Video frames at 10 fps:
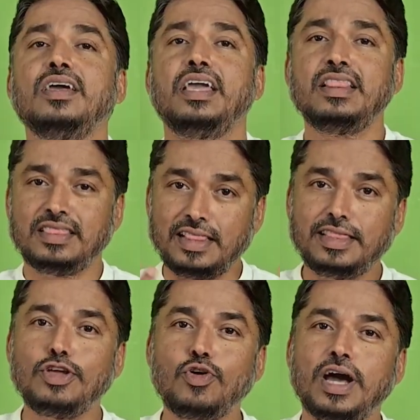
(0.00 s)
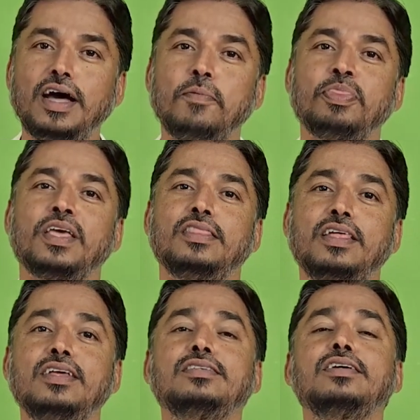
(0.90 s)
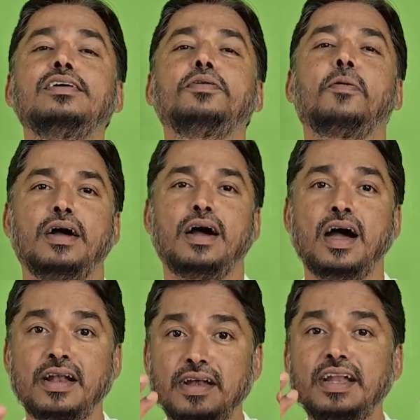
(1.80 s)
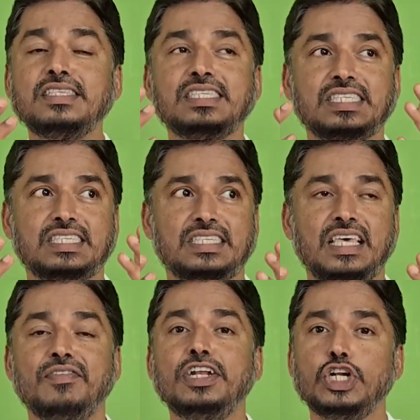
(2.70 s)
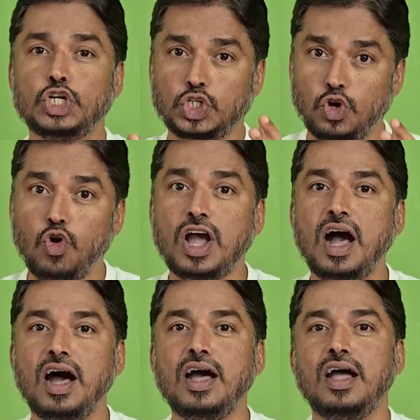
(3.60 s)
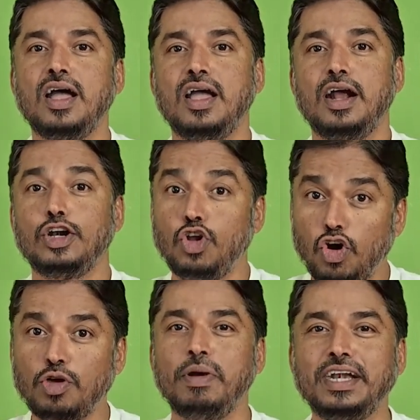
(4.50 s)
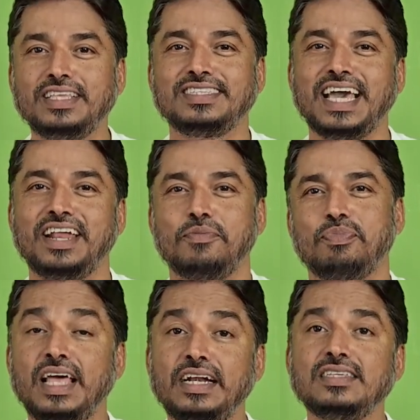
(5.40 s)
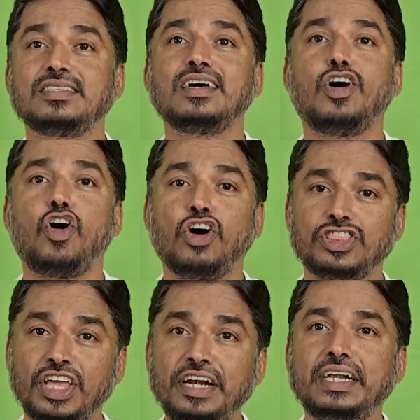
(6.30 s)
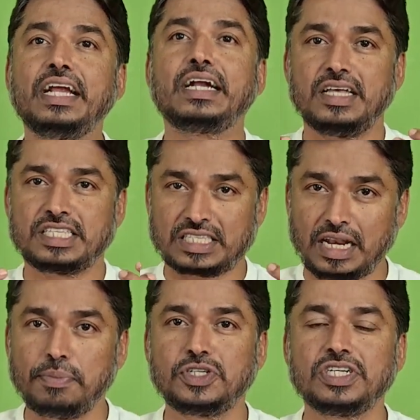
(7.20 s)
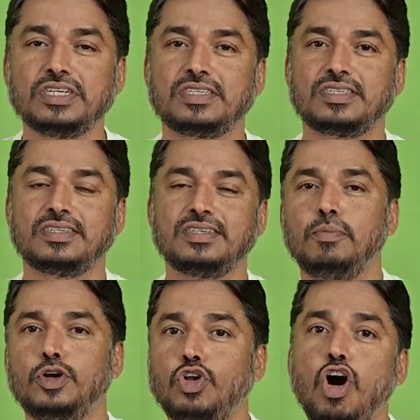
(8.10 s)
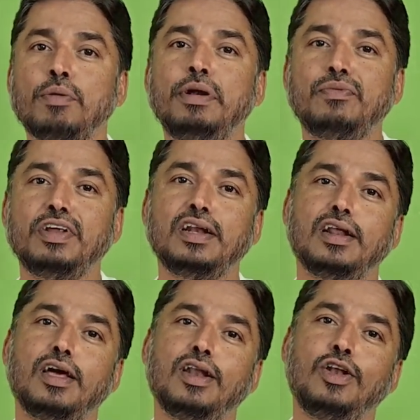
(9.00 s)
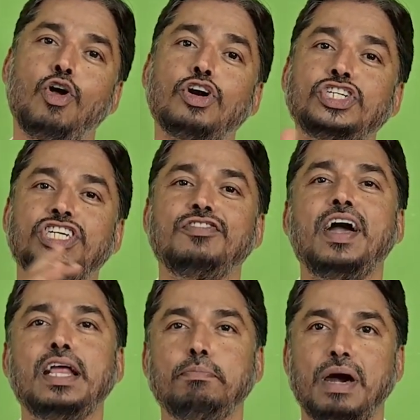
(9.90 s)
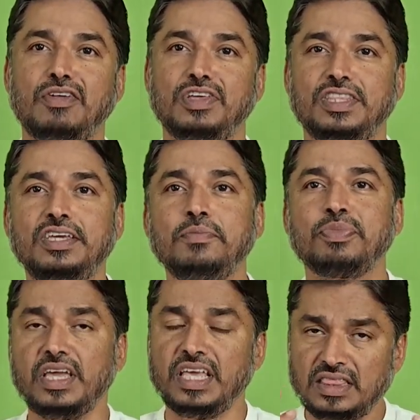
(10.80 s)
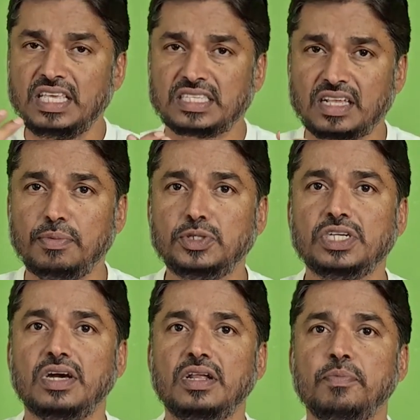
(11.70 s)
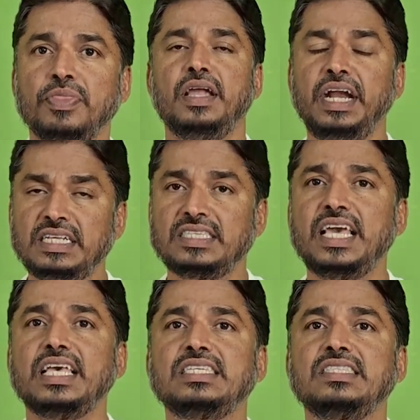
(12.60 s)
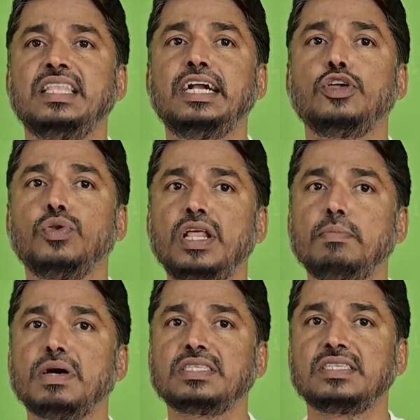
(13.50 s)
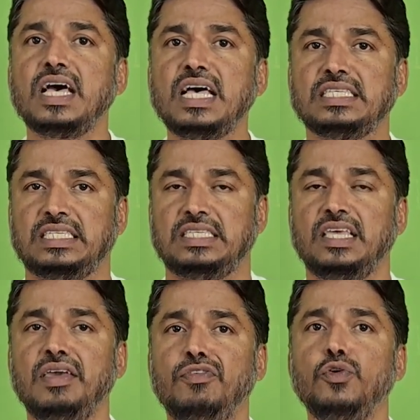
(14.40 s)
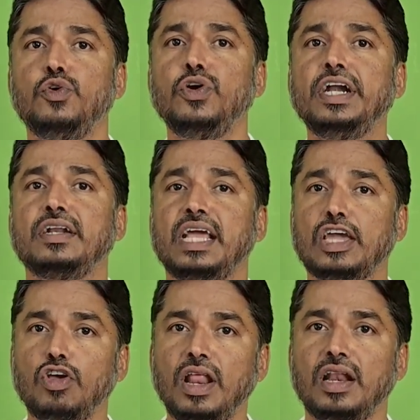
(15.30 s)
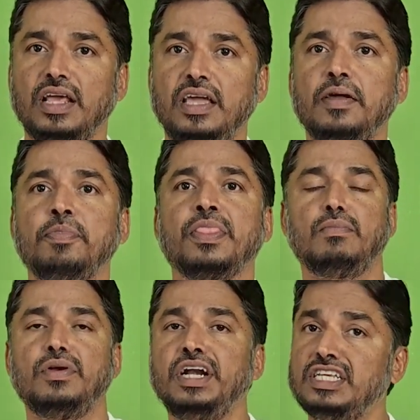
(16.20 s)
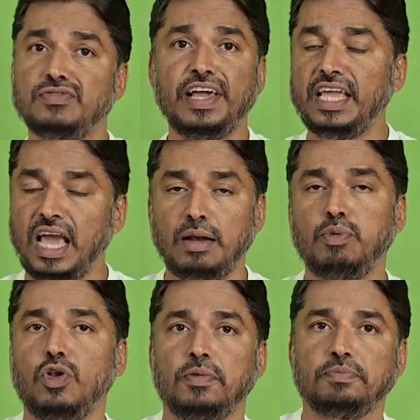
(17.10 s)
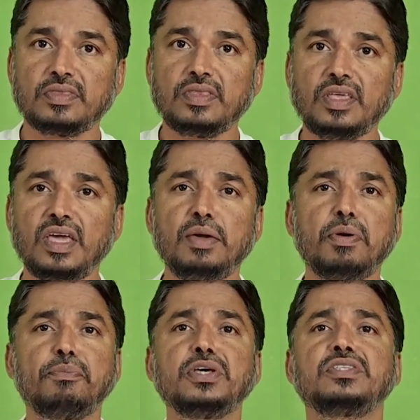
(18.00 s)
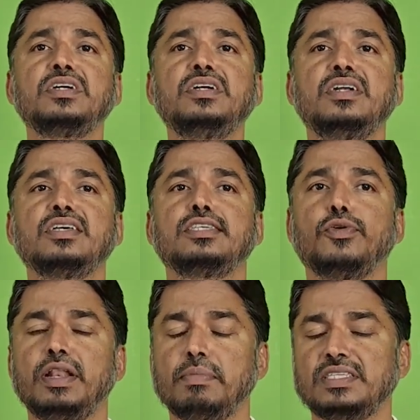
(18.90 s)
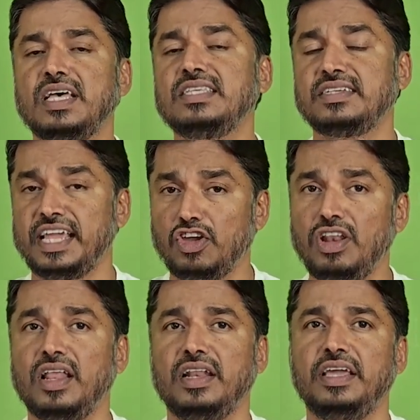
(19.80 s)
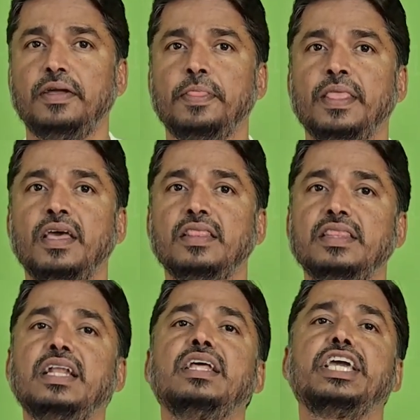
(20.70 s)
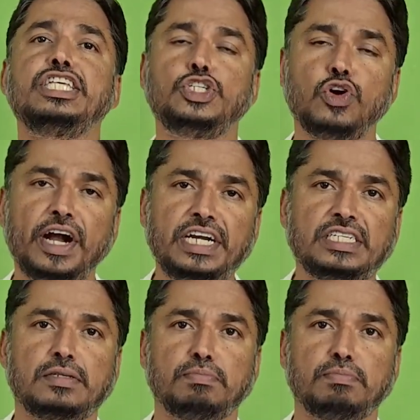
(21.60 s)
In Tantra Yoga, there is a 107 shloka document is there. That is the authentic scriptures talk between Lord Shiva and Parvati. In this scripture, it says that urine massage, if you do it regularly, it is very helpful. If a person does urine massage regularly, then his joints,